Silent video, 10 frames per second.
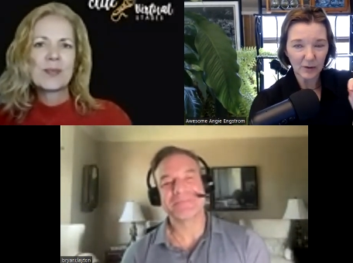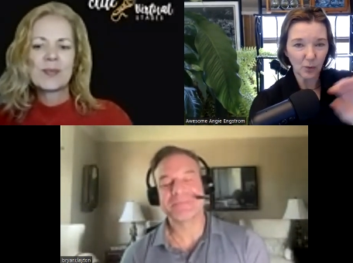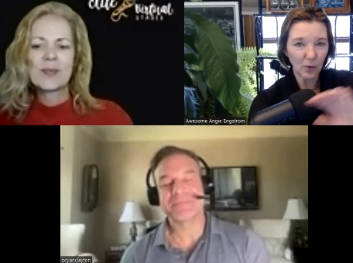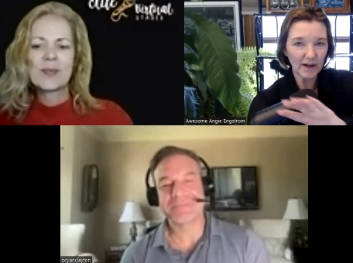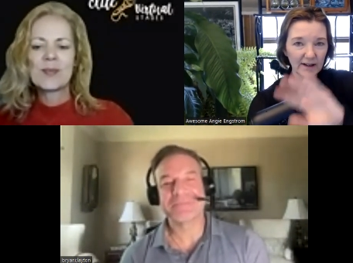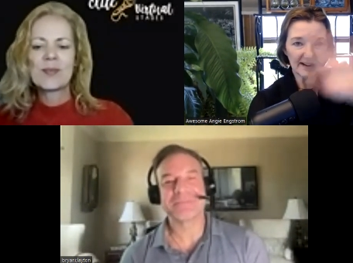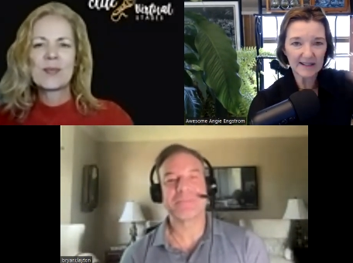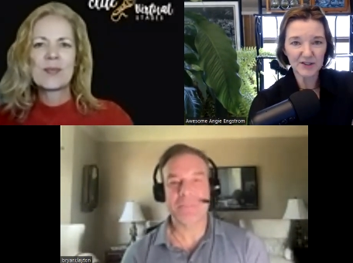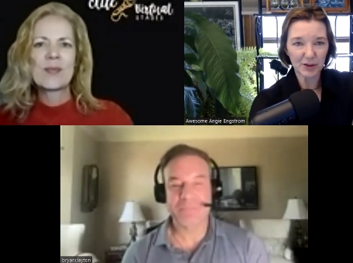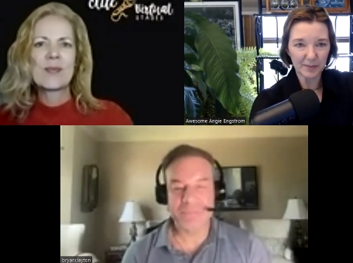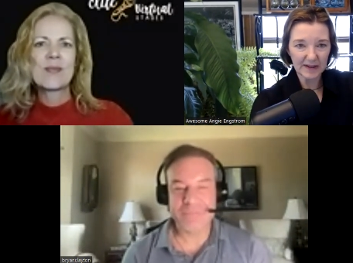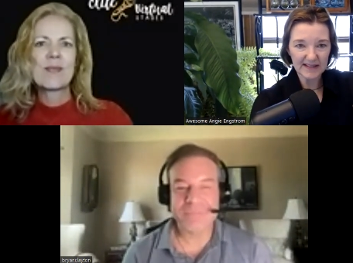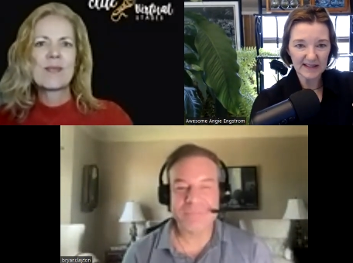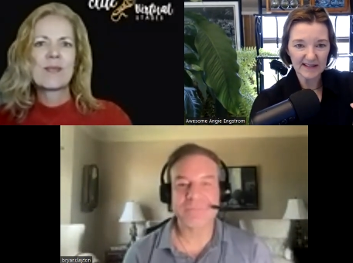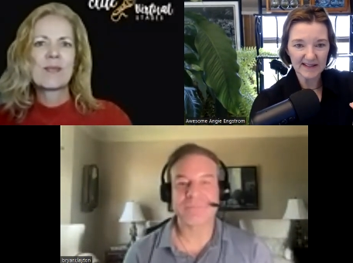Speaker 1: like what is your
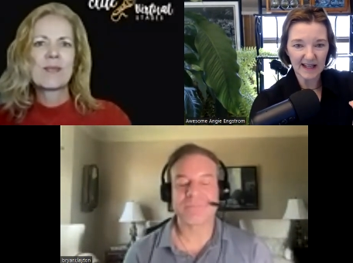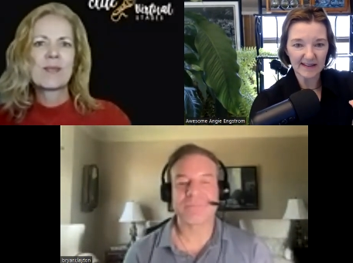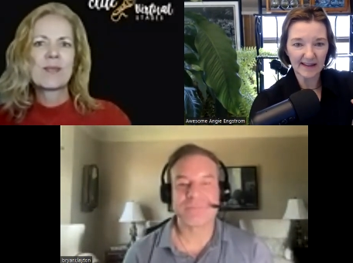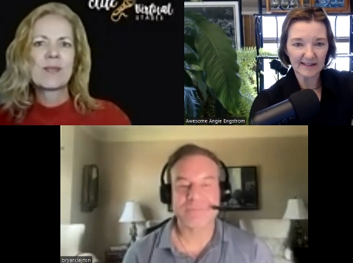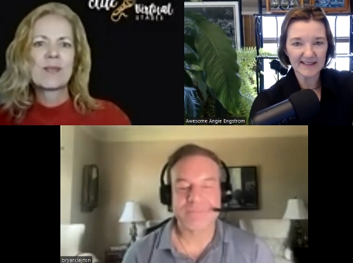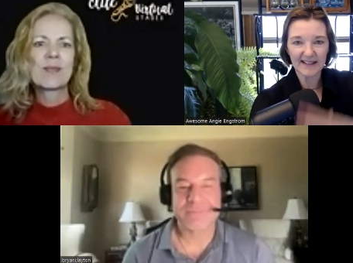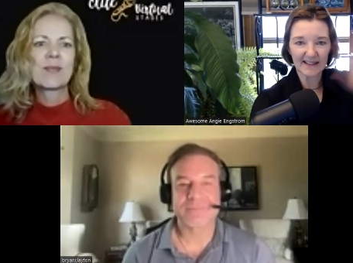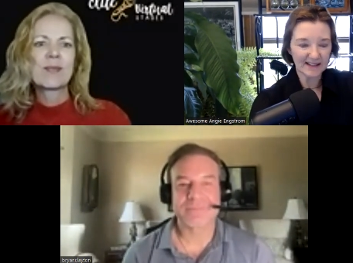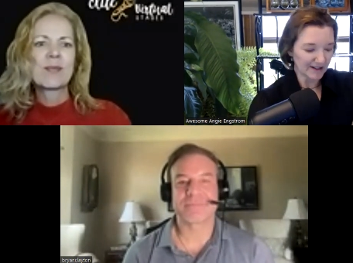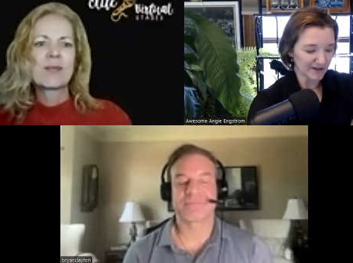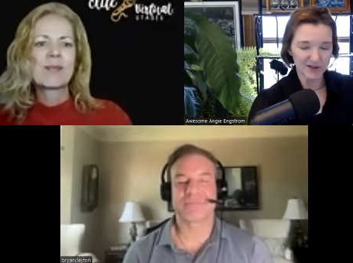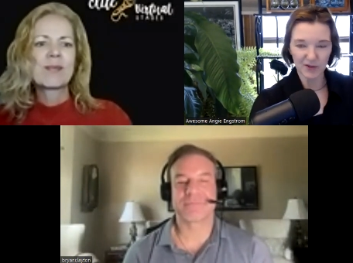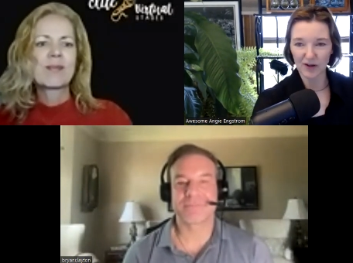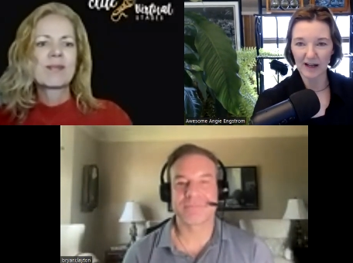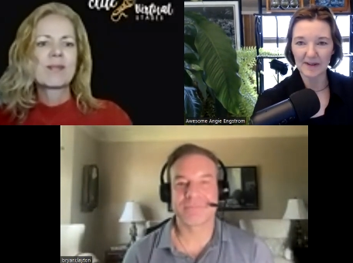business? And then let's get into your
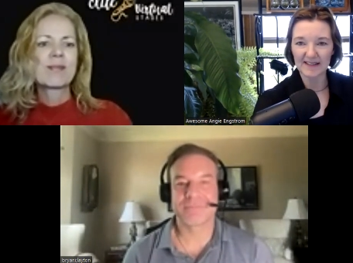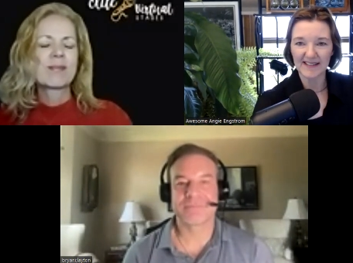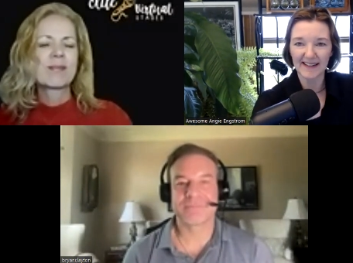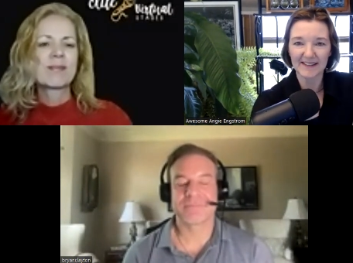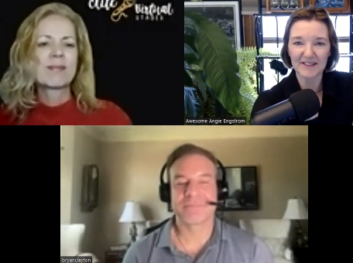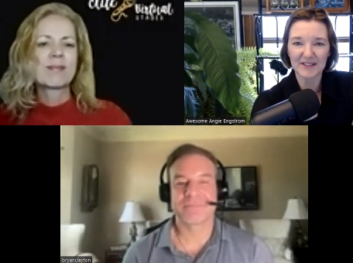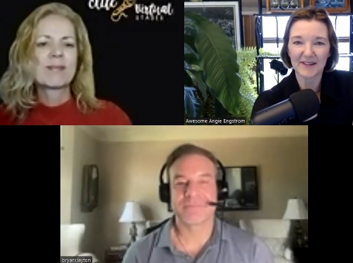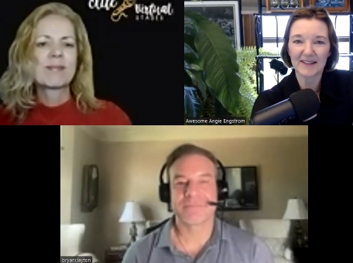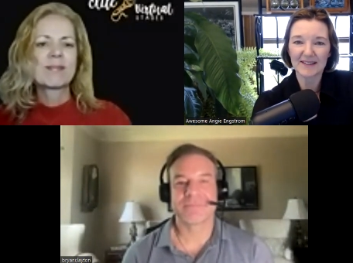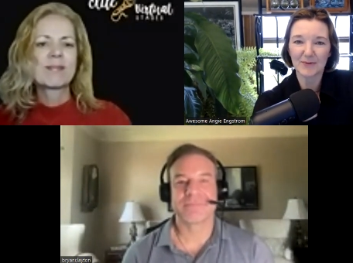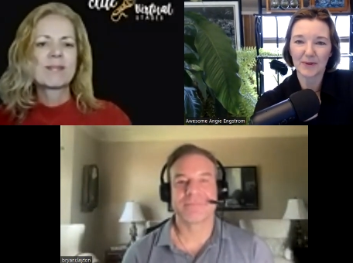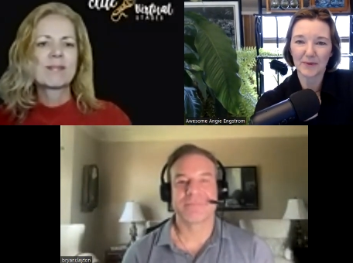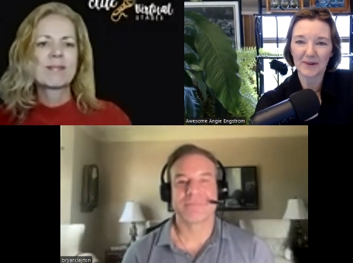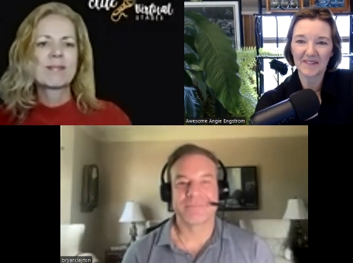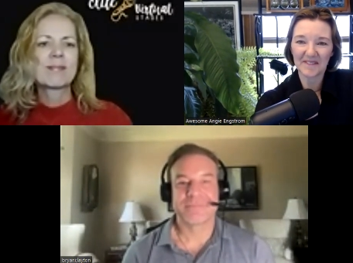story. I'm excited to share this with
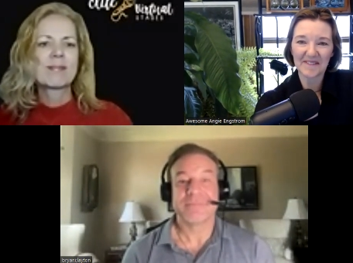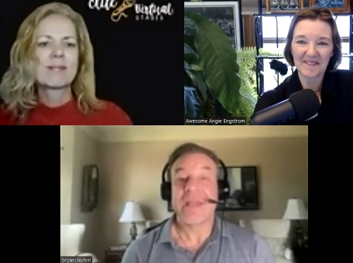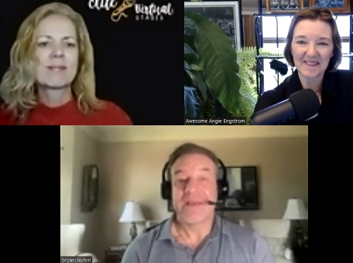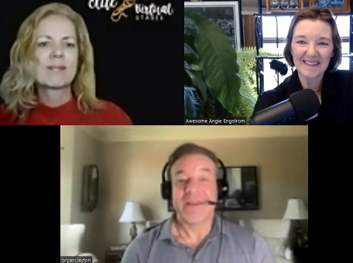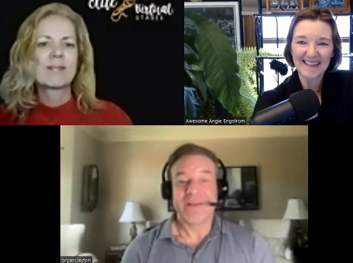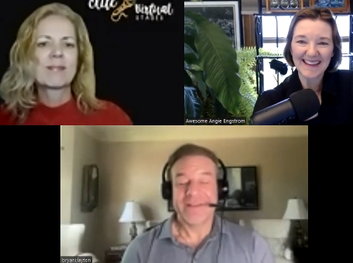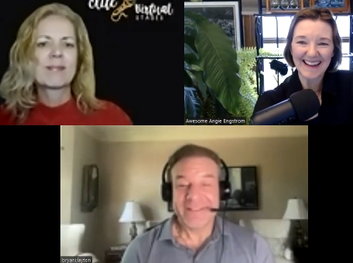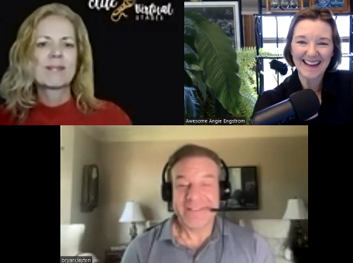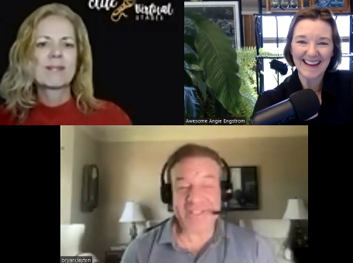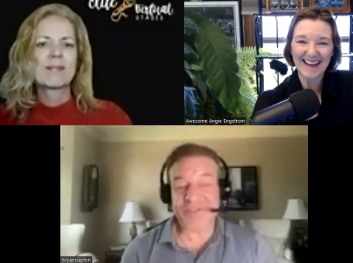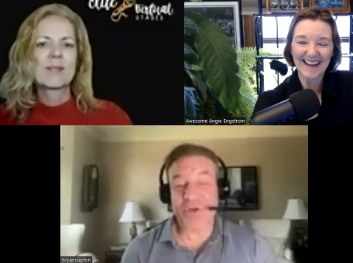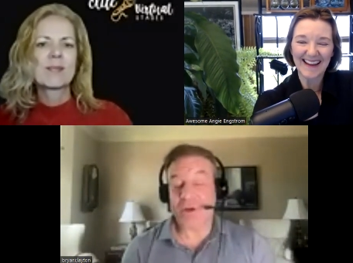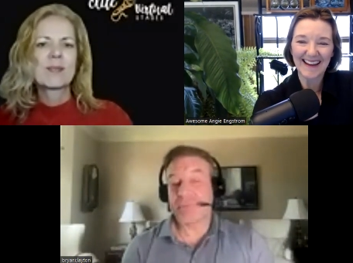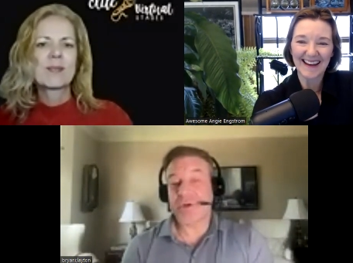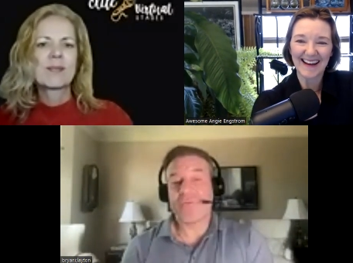the world.
Speaker 2: Yeah, so
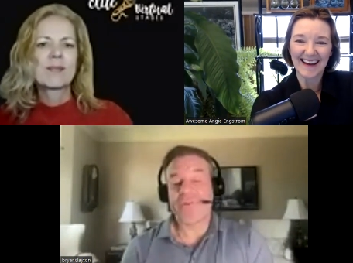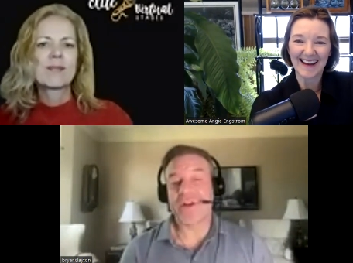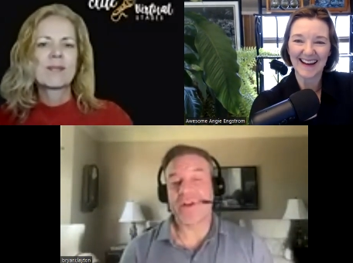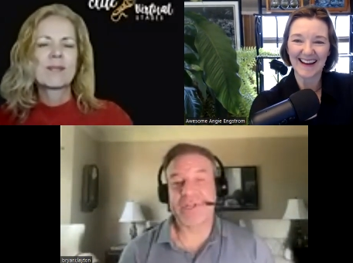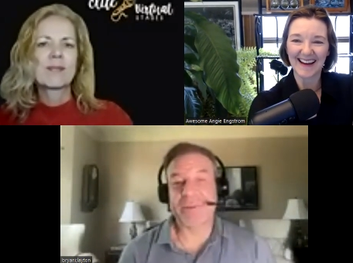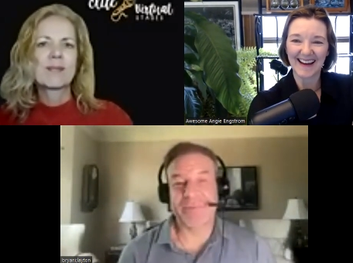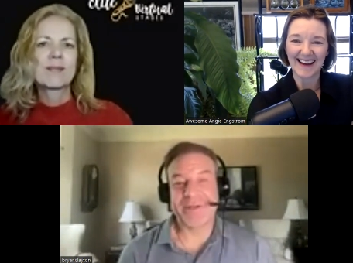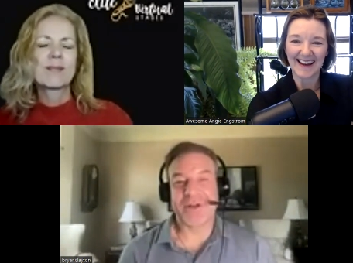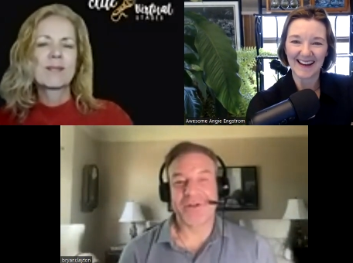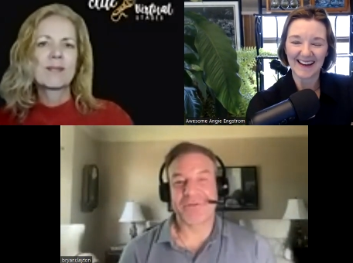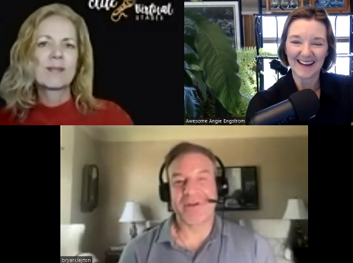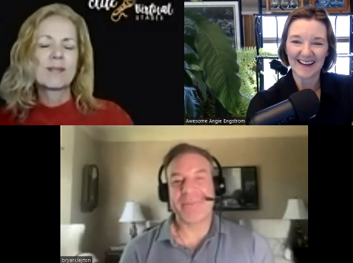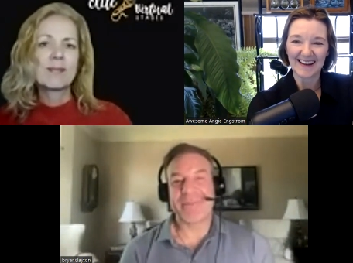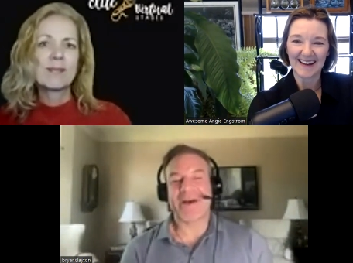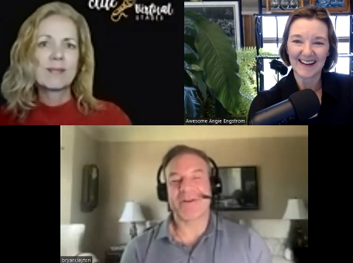I'm um, co-founder of a company called
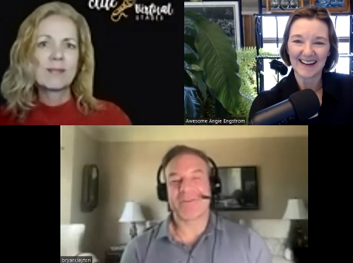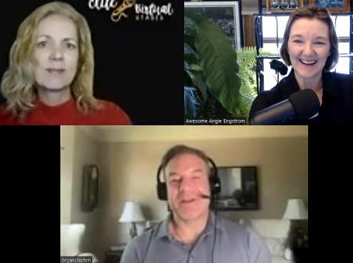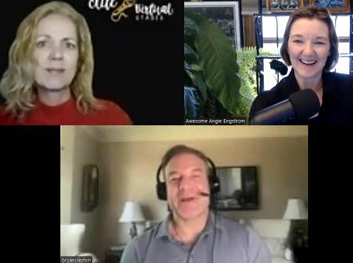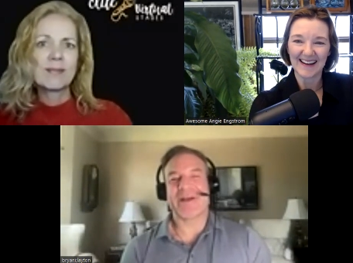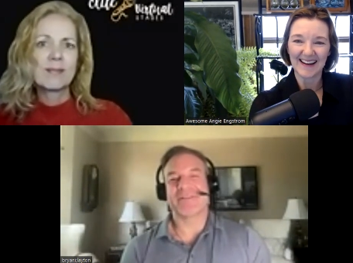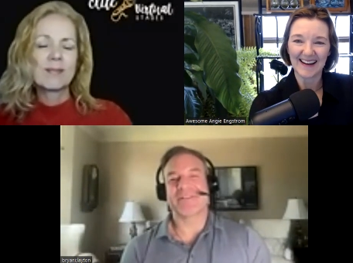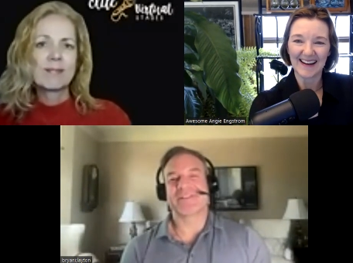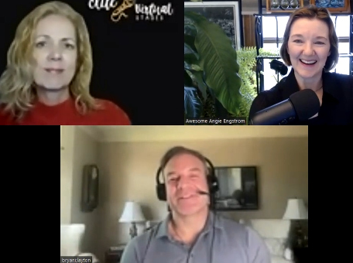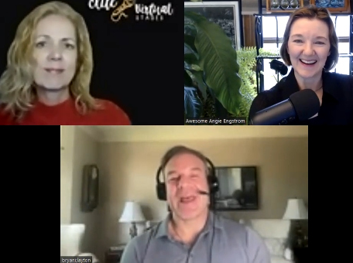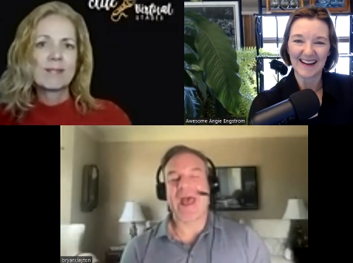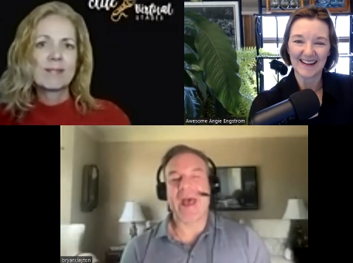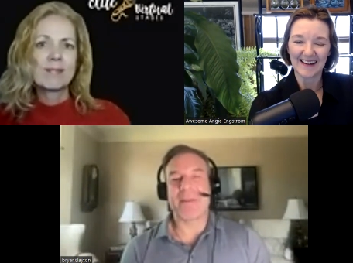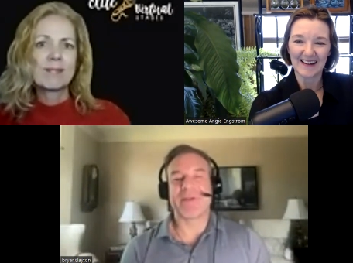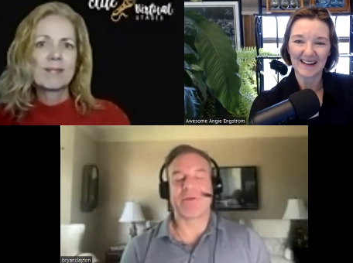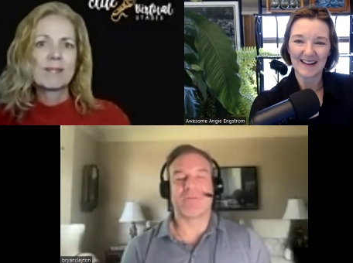GreenPal. GreenPal is an
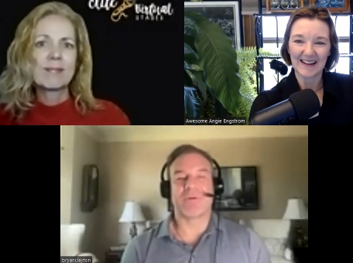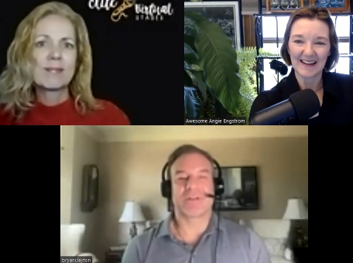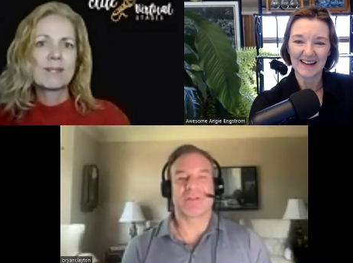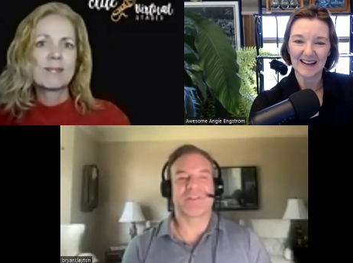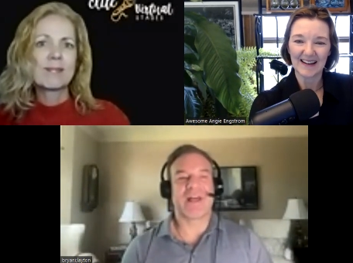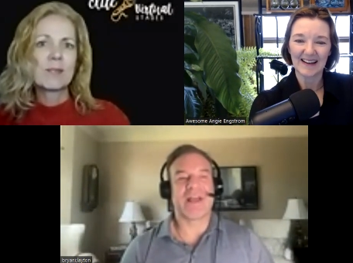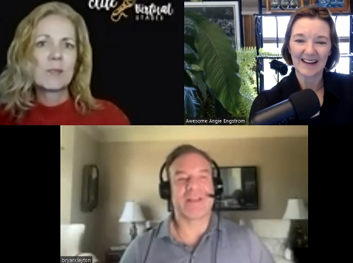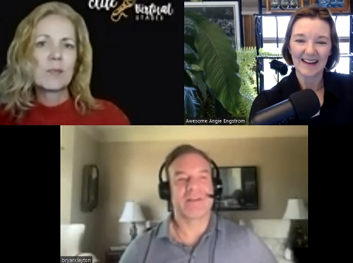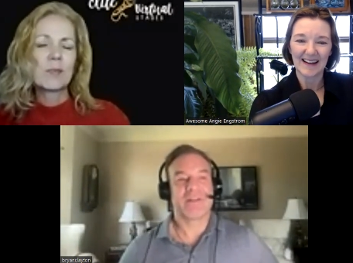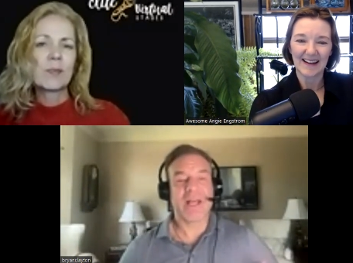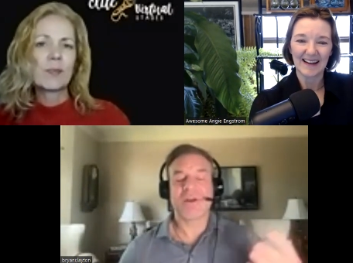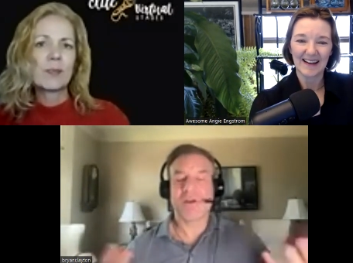app that works like like